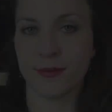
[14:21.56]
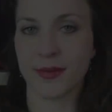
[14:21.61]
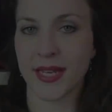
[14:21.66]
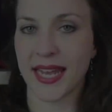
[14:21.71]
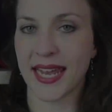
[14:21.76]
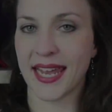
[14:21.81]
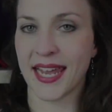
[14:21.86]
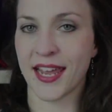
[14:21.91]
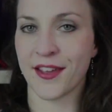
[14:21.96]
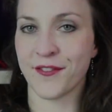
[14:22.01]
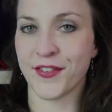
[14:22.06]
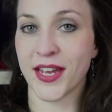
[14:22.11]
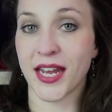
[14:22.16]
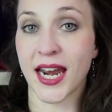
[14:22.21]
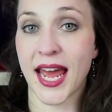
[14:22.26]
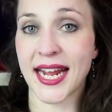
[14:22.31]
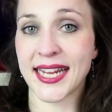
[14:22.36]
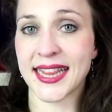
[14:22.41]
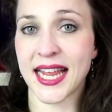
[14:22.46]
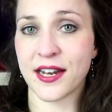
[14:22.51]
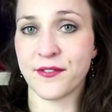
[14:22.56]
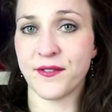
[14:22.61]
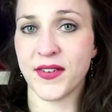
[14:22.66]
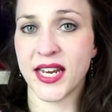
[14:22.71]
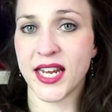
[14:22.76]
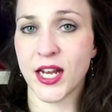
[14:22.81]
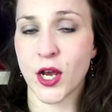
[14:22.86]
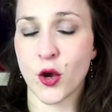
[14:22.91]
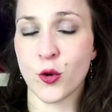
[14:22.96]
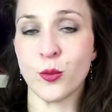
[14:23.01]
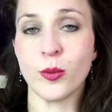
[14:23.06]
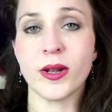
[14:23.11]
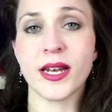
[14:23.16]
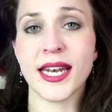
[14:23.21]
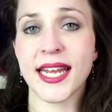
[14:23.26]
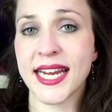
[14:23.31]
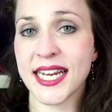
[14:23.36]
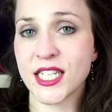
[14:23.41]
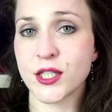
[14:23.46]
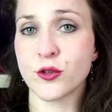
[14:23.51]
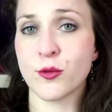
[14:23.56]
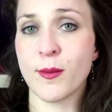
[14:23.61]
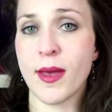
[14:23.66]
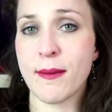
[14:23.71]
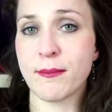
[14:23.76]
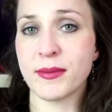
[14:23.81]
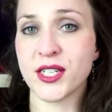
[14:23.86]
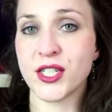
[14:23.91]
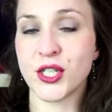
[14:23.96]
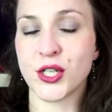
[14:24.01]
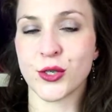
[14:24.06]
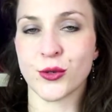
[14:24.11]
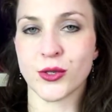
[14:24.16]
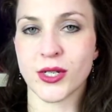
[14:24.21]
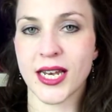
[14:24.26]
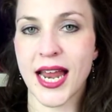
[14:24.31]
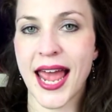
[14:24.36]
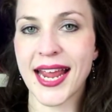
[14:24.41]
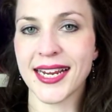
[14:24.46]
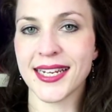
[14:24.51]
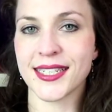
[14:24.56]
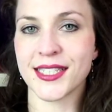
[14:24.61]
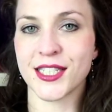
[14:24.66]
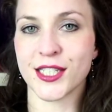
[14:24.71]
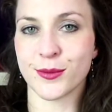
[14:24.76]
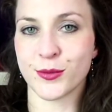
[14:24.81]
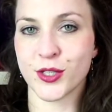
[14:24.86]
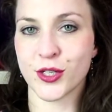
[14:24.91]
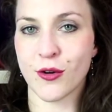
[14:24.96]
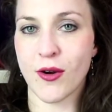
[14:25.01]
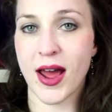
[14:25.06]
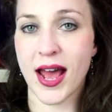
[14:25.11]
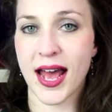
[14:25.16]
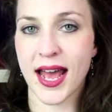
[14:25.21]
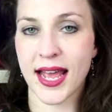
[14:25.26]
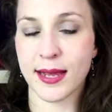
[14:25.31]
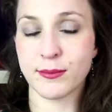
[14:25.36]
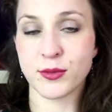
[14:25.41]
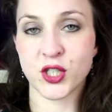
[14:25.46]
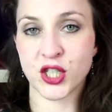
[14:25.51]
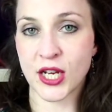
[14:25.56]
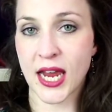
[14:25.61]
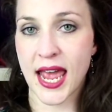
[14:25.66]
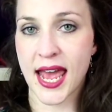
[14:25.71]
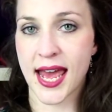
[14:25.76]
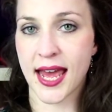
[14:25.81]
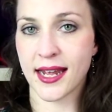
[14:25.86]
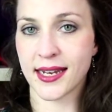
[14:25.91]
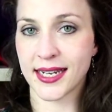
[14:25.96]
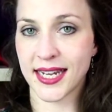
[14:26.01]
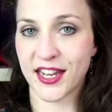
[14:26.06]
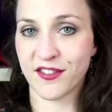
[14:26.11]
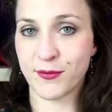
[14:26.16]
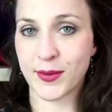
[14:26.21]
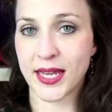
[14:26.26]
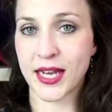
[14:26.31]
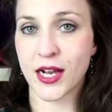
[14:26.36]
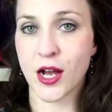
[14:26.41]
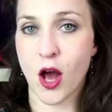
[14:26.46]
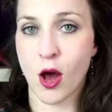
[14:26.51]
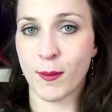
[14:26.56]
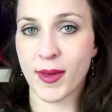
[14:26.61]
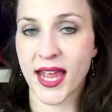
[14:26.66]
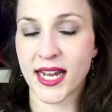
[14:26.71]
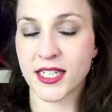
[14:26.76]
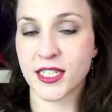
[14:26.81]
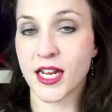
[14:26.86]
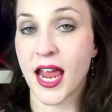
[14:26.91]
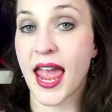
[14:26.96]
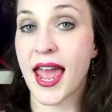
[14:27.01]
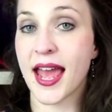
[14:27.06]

If you liked that video, please remember to like, subscribe, share, leave me a comment,